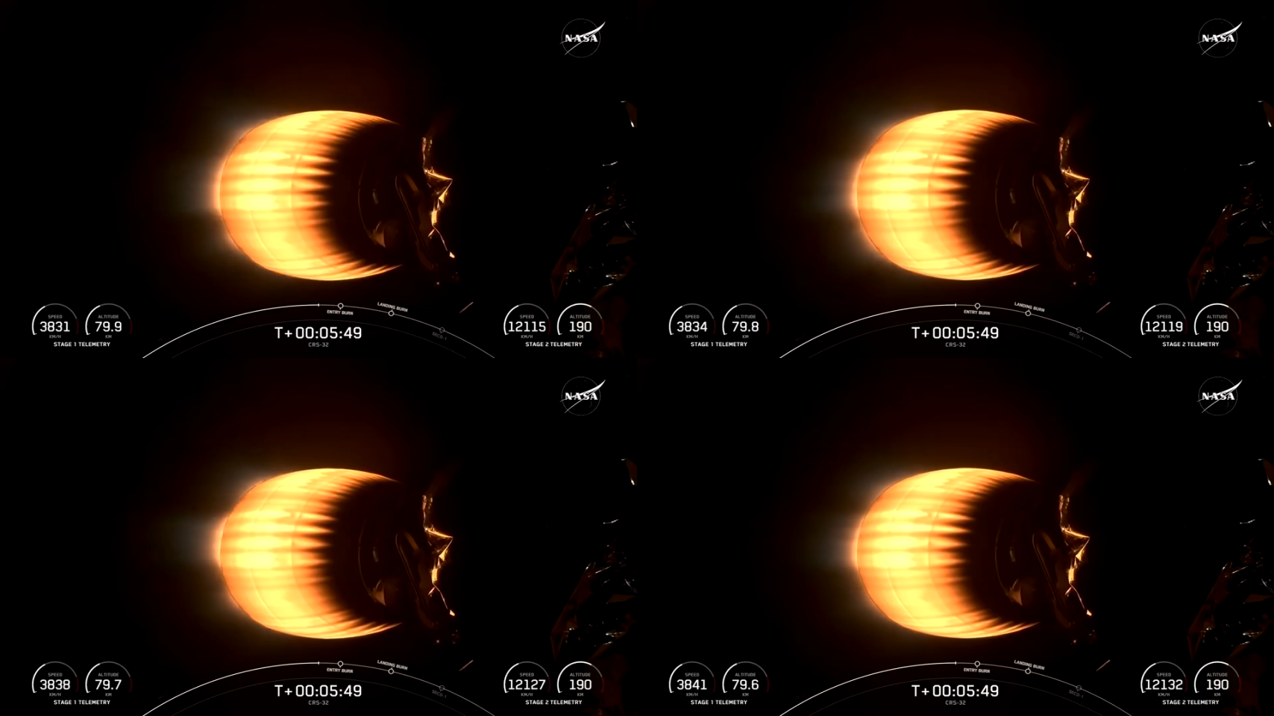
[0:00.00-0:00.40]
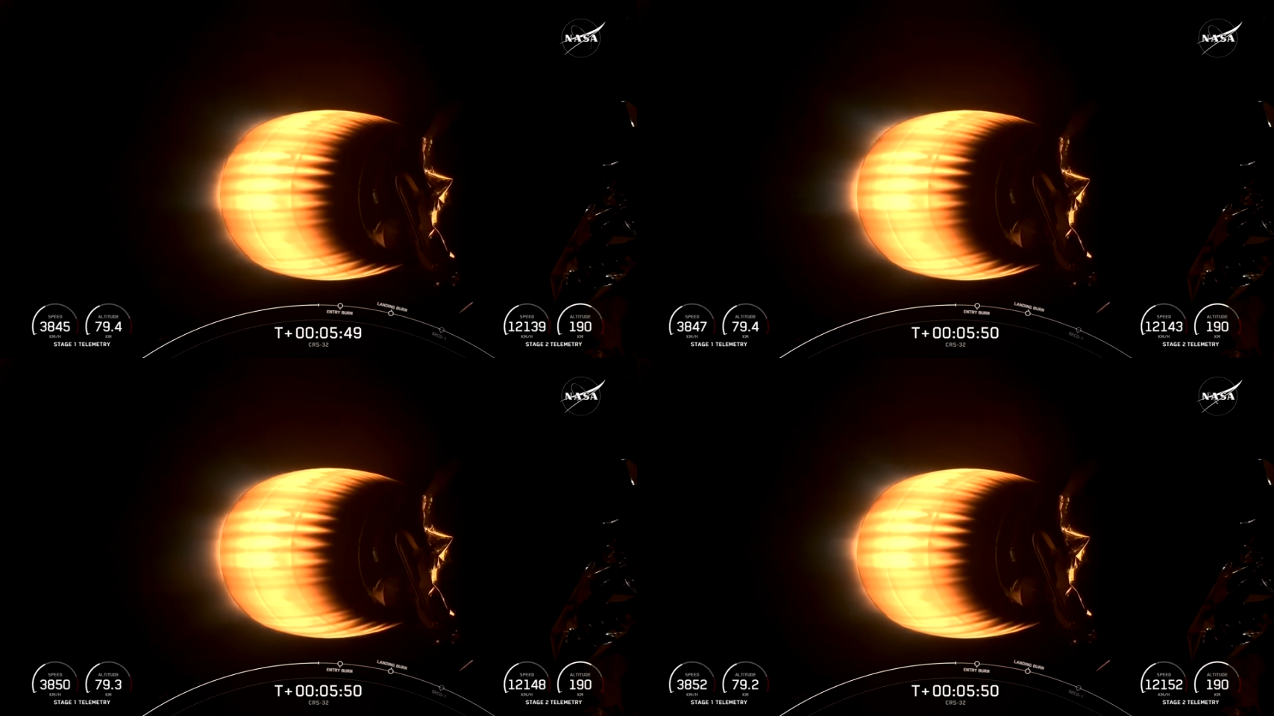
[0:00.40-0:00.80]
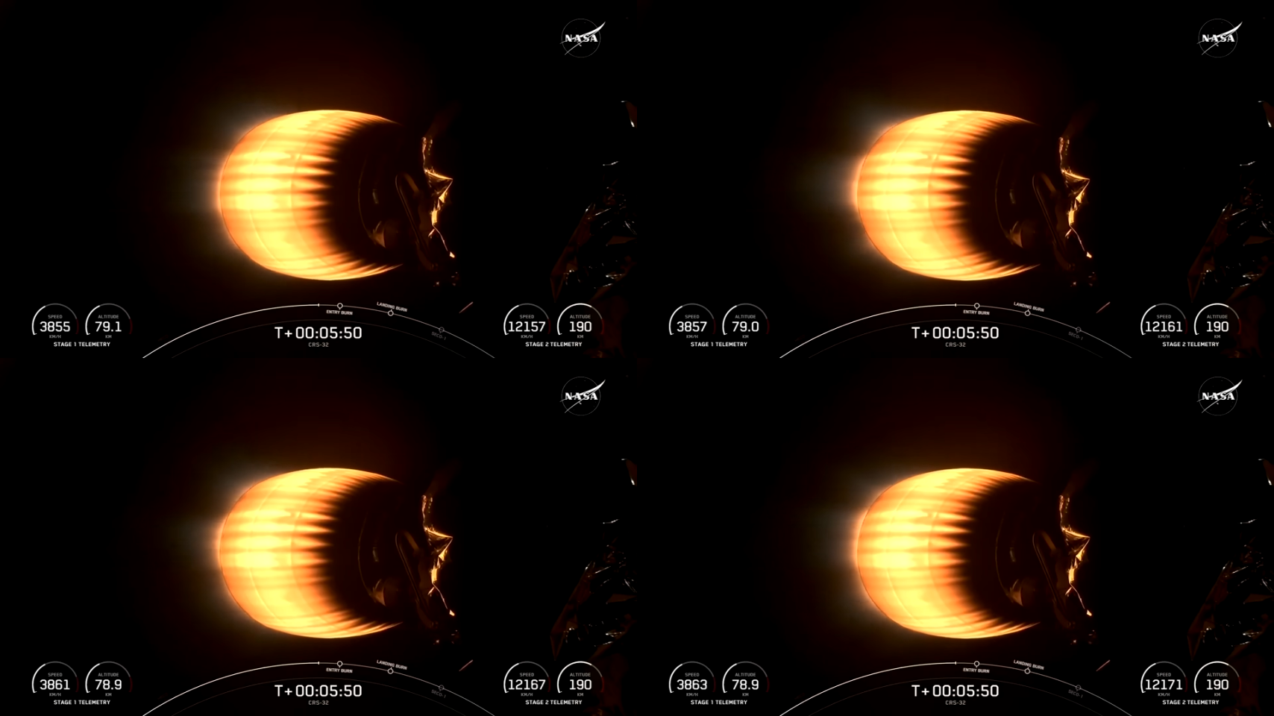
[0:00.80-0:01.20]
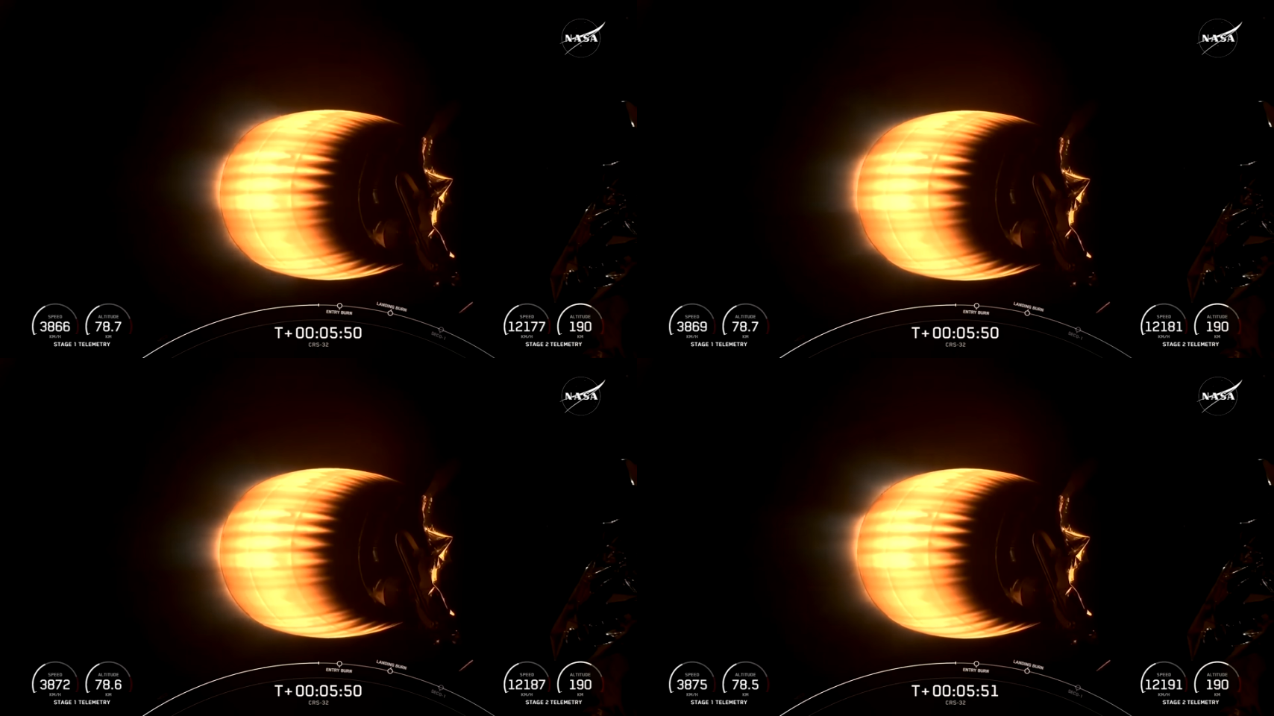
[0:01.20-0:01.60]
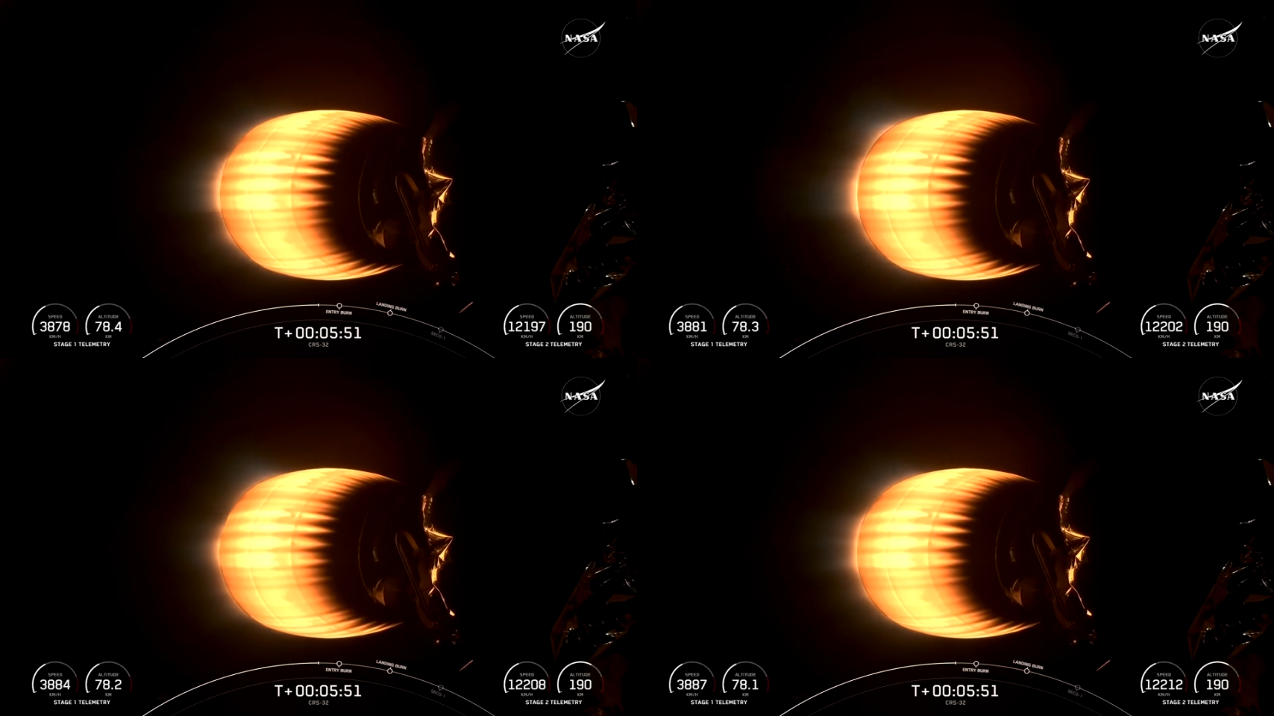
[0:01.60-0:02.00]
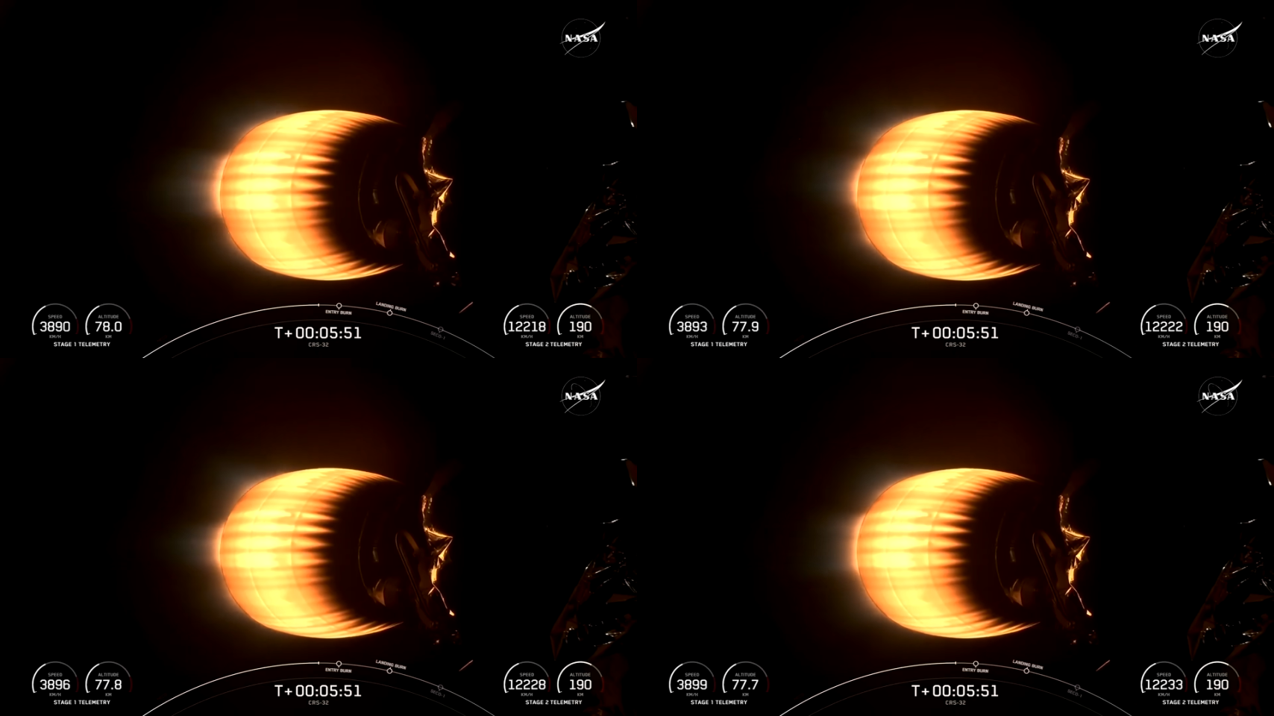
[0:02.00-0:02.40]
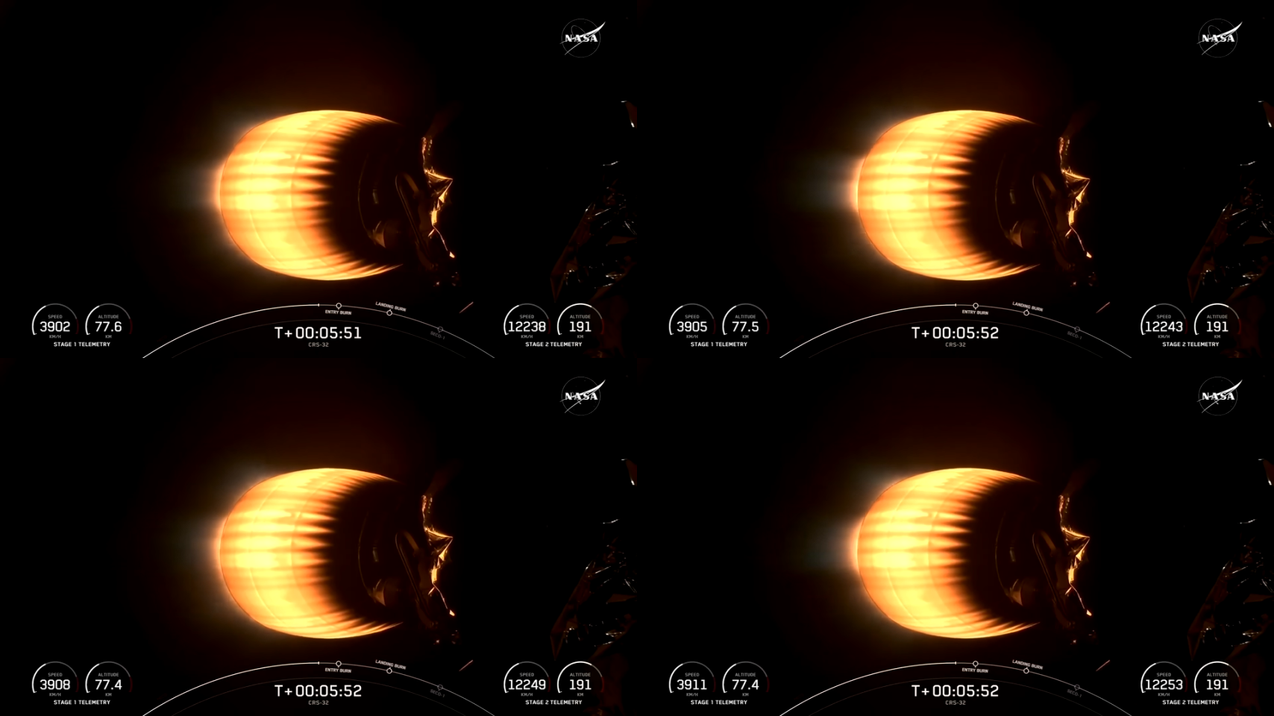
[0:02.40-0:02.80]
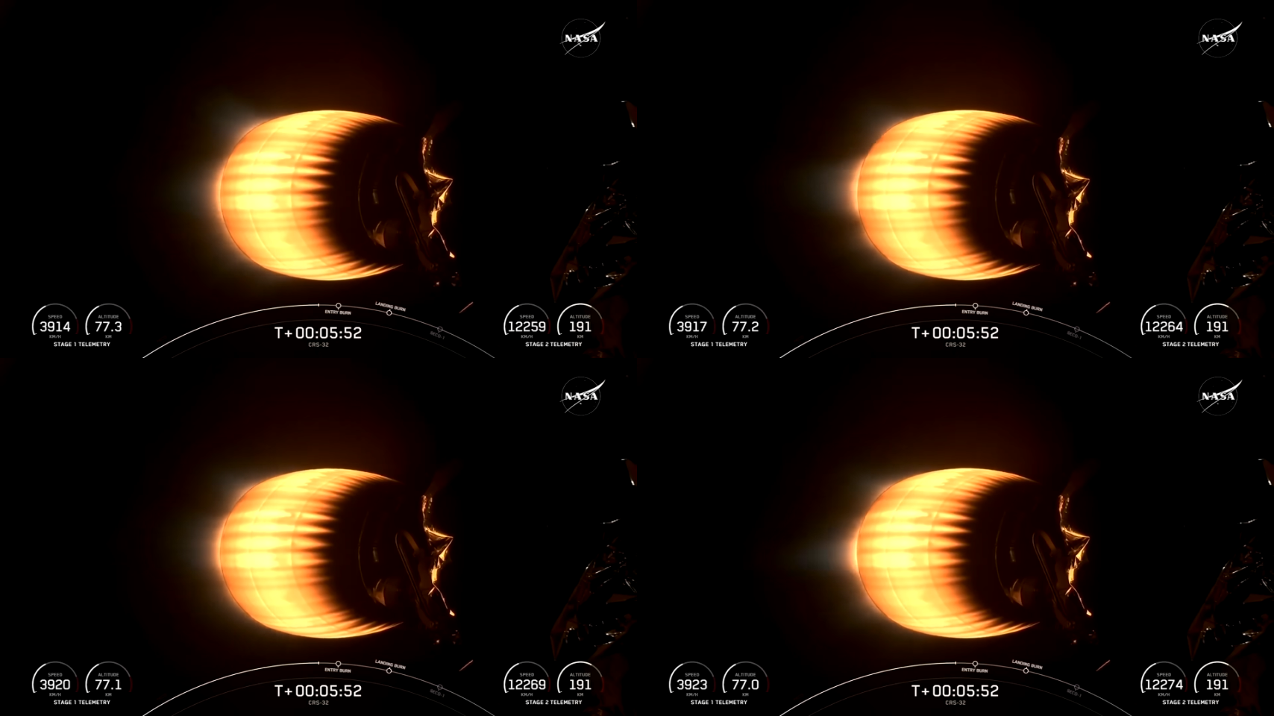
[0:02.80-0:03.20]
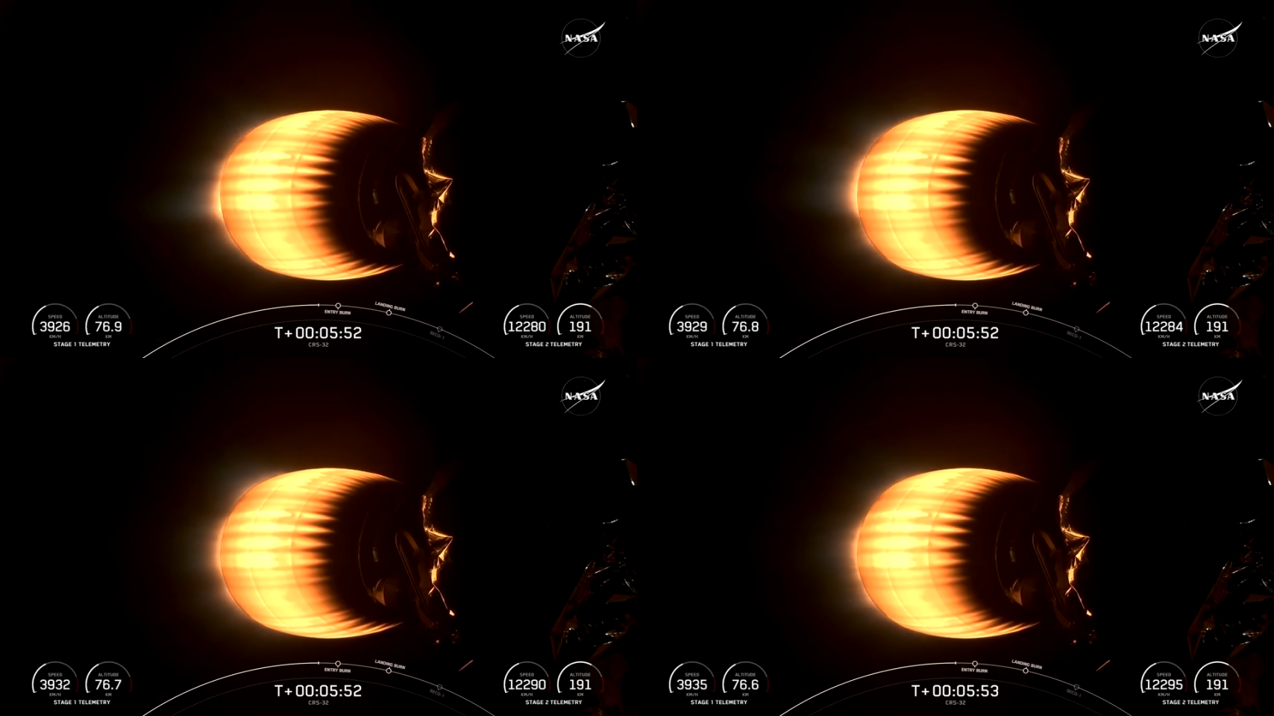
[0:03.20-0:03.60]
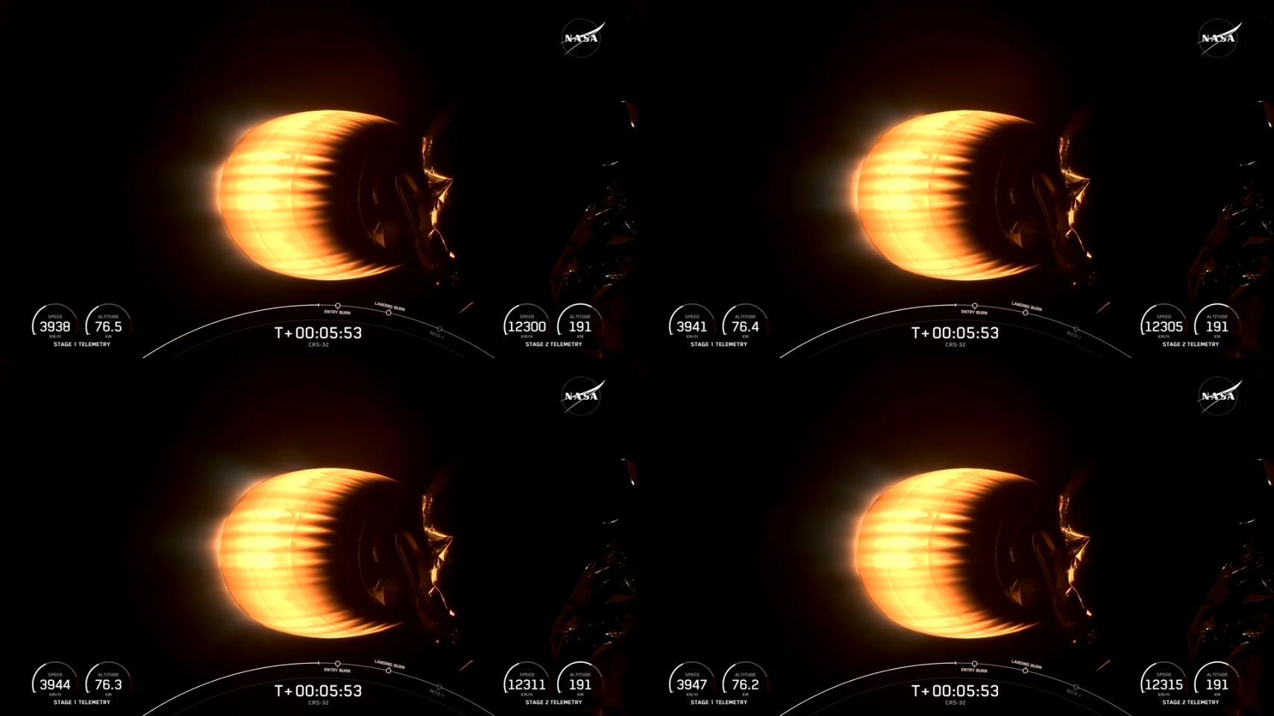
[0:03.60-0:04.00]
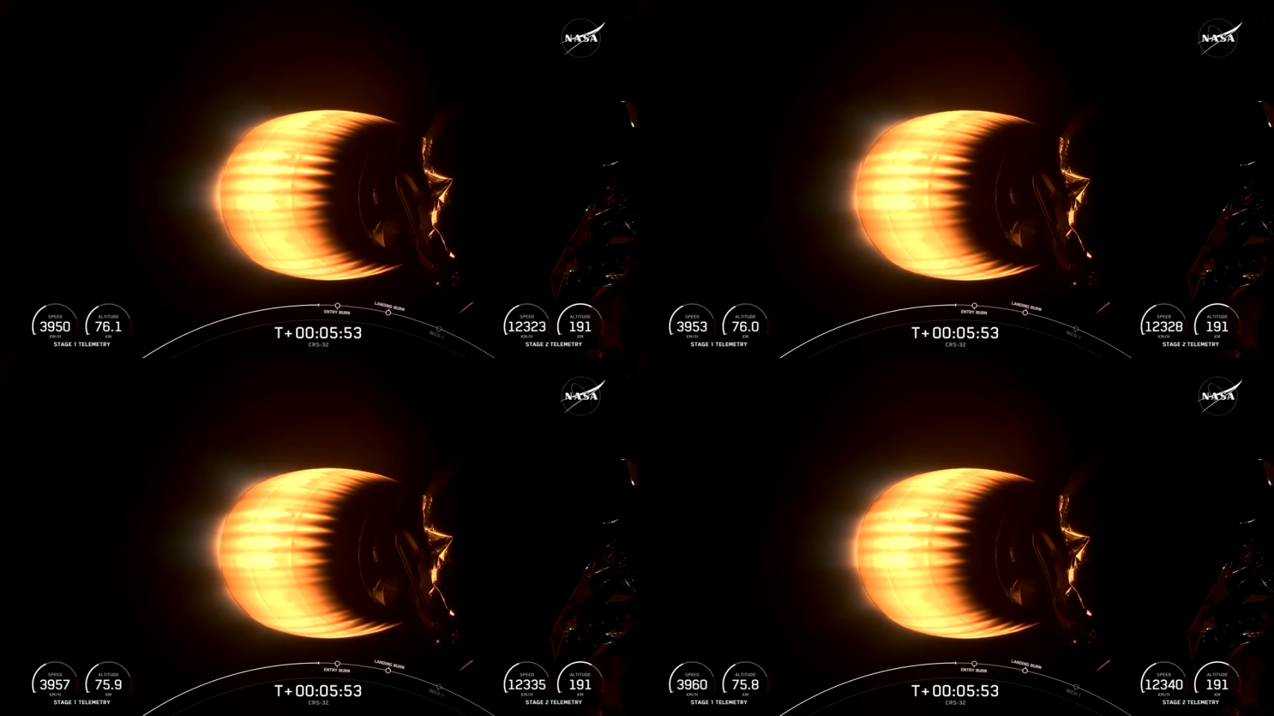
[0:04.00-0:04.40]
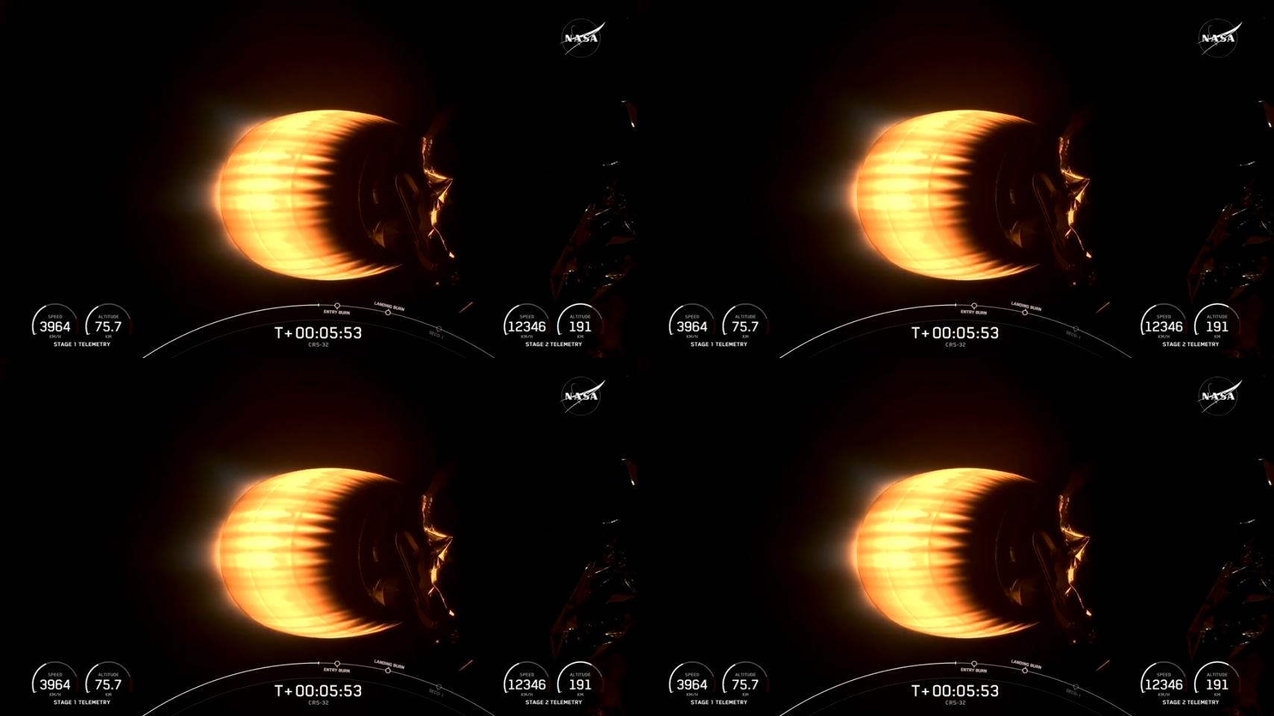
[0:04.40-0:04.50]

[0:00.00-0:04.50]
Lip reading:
(no speaker visible)